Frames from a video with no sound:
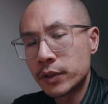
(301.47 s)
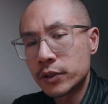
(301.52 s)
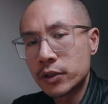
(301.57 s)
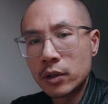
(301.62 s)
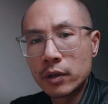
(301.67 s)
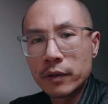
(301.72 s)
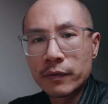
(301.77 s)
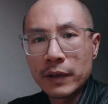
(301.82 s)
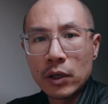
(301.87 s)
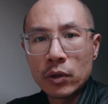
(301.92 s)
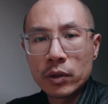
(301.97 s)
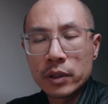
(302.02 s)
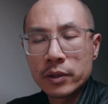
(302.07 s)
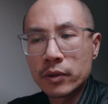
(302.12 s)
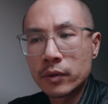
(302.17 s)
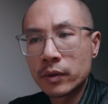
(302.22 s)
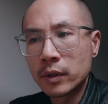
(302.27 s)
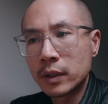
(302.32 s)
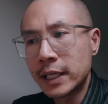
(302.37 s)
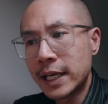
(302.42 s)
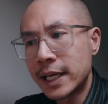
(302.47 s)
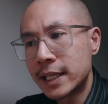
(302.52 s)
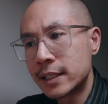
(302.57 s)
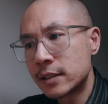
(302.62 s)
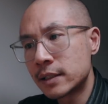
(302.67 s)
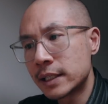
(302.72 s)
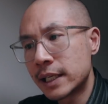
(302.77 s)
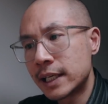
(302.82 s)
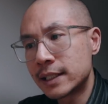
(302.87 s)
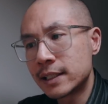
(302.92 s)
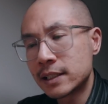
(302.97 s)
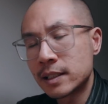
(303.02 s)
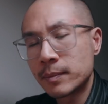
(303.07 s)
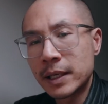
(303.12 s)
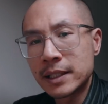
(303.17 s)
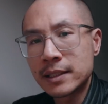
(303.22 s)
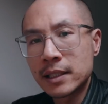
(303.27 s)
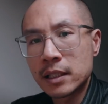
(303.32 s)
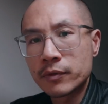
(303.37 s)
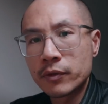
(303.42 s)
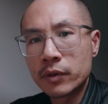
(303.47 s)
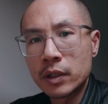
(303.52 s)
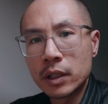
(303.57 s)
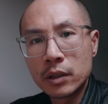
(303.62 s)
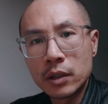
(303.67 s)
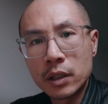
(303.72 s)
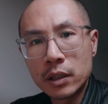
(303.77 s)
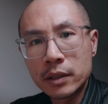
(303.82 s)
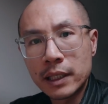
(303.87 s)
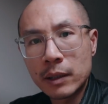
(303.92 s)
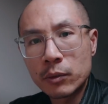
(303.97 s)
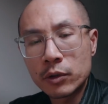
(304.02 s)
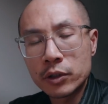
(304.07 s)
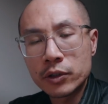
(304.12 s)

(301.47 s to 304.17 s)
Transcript: So if I own a certain lens and it doesn't make sense for the look that we're